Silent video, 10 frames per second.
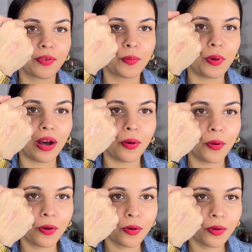Wow,
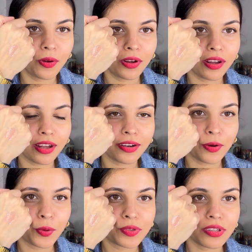it
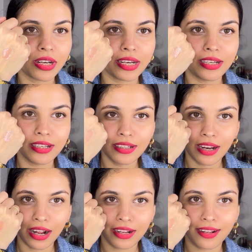looks really
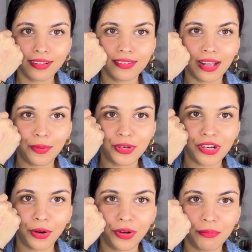nice. I wish
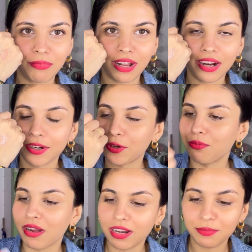I could apply it to
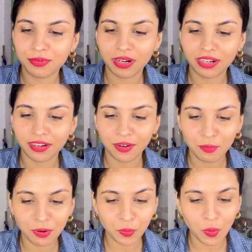my lips right now,
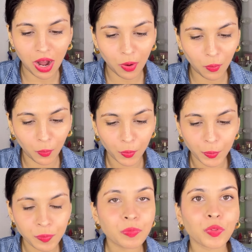but wow,
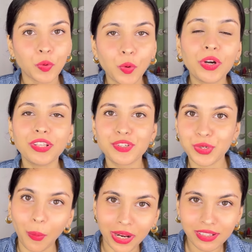good
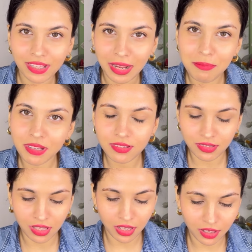choice, I must
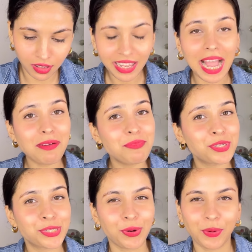say. I'm
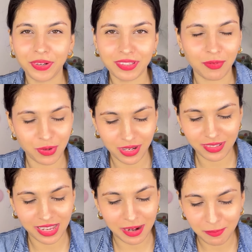sure someone has
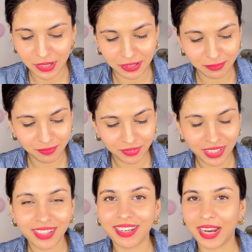helped him
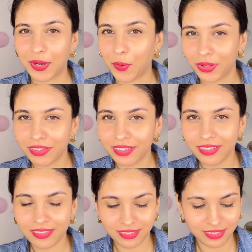get all
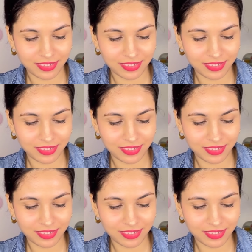this.